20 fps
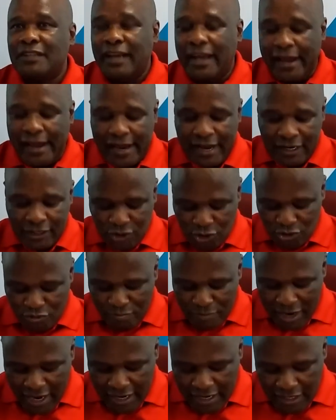to
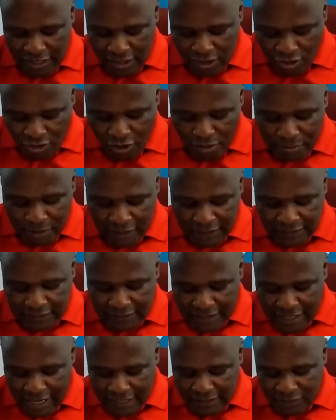many comrades
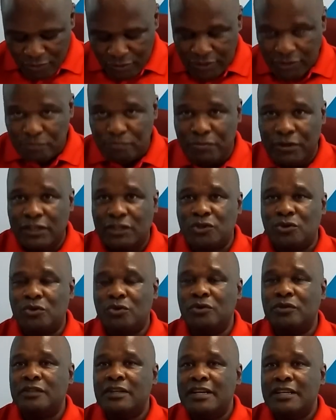that we speak
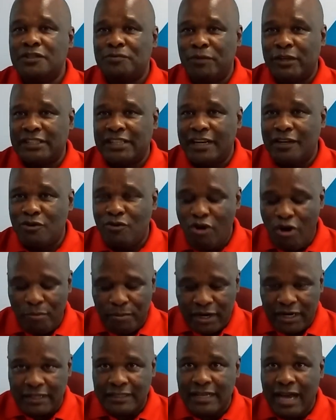to, especially
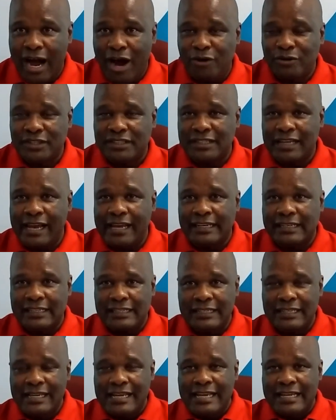comrades
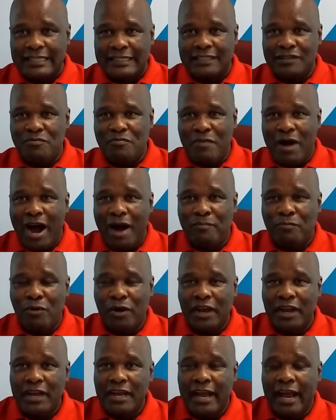outside Zimbabwe.